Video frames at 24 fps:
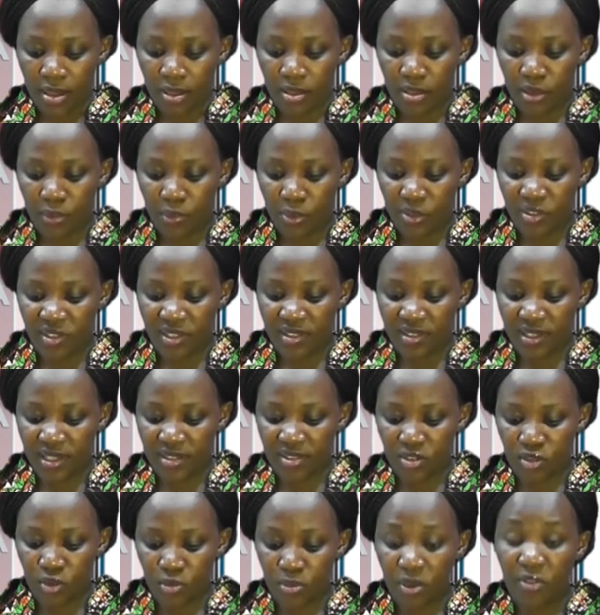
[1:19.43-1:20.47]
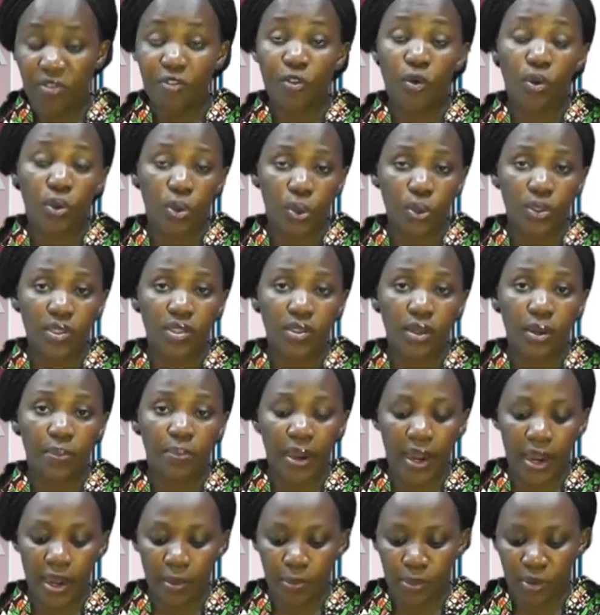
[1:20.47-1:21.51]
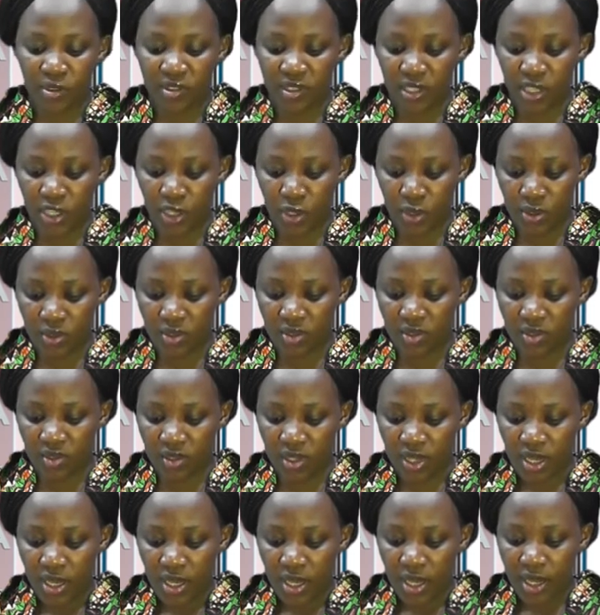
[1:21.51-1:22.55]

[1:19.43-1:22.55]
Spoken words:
the processes to be followed by prosecutors